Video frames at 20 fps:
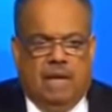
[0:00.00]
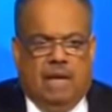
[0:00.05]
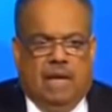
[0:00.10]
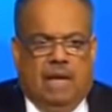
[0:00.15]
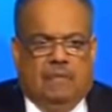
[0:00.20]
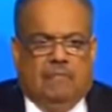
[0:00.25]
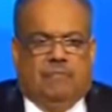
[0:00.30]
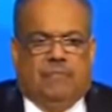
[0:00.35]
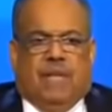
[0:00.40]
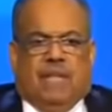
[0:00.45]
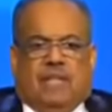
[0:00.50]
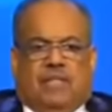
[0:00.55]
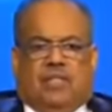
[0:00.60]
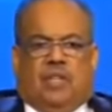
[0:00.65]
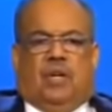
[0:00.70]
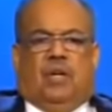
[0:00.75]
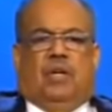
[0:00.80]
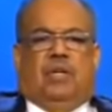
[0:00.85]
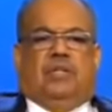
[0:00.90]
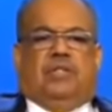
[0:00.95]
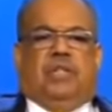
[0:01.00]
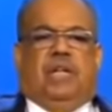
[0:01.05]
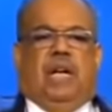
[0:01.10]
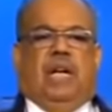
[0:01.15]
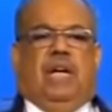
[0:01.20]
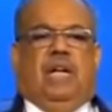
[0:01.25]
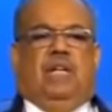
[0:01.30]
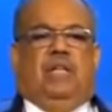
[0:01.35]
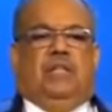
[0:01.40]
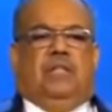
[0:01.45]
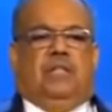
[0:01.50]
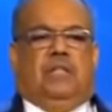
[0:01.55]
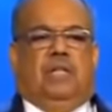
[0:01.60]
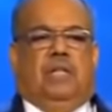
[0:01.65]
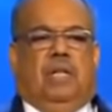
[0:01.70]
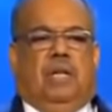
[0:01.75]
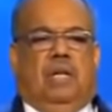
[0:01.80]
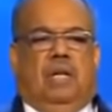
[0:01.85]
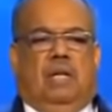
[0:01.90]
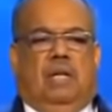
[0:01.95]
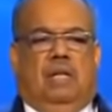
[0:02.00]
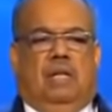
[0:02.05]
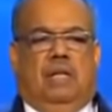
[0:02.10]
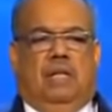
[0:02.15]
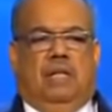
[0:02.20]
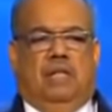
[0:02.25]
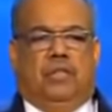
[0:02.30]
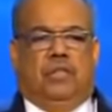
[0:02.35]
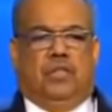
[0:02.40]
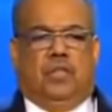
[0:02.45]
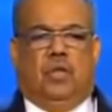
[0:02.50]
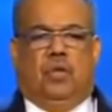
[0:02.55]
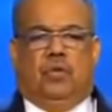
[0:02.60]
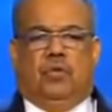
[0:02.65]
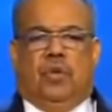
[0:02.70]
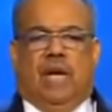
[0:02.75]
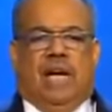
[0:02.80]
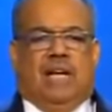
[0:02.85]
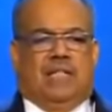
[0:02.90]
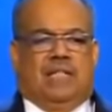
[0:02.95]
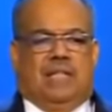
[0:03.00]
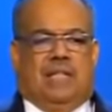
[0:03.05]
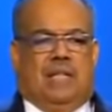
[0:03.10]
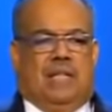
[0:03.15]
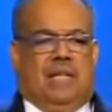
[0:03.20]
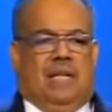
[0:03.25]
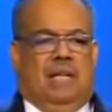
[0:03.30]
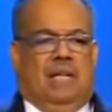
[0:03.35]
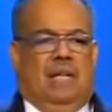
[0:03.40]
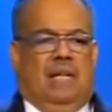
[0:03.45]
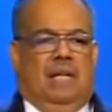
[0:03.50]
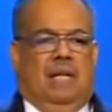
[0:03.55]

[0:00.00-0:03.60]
and things are going to change so drastically.